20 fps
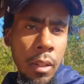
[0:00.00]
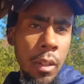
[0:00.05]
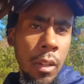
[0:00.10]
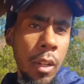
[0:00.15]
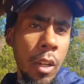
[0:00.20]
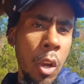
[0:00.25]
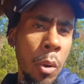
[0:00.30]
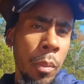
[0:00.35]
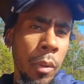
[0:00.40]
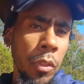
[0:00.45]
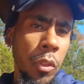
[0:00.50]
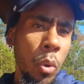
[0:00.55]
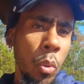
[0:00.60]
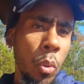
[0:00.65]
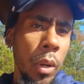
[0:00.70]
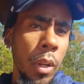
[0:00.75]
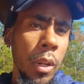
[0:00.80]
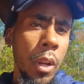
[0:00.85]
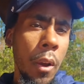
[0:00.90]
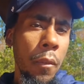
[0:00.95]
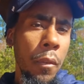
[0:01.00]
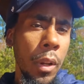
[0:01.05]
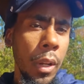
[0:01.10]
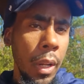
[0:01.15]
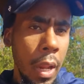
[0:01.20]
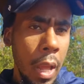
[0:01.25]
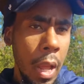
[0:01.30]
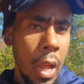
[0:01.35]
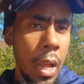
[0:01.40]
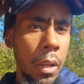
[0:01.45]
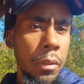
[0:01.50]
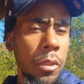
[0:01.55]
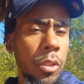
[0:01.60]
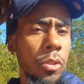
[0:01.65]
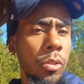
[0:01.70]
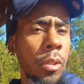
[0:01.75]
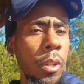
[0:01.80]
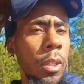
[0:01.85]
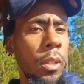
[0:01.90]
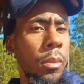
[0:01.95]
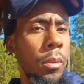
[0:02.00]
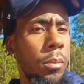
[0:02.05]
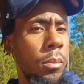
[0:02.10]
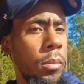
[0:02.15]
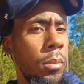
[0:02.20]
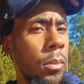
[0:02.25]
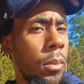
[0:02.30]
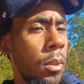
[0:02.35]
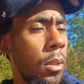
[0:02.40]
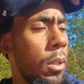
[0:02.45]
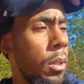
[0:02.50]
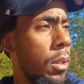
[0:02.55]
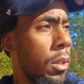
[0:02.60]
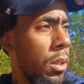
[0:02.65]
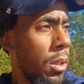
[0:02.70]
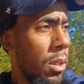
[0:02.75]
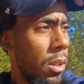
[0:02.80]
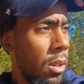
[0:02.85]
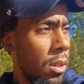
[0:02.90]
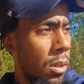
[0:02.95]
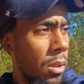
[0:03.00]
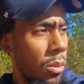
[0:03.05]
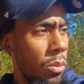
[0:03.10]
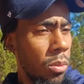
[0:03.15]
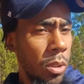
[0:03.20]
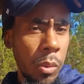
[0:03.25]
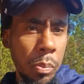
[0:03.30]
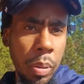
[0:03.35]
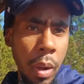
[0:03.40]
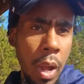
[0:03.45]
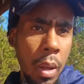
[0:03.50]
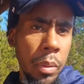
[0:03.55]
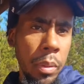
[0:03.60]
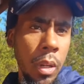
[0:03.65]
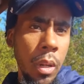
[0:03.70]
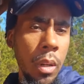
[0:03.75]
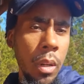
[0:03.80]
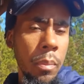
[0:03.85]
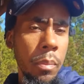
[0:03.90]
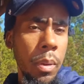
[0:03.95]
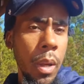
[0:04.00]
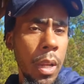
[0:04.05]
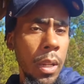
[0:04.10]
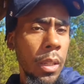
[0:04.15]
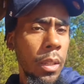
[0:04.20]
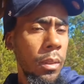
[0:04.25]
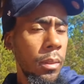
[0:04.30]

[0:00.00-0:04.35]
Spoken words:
coming through with another live stream. What's poppin', everybody?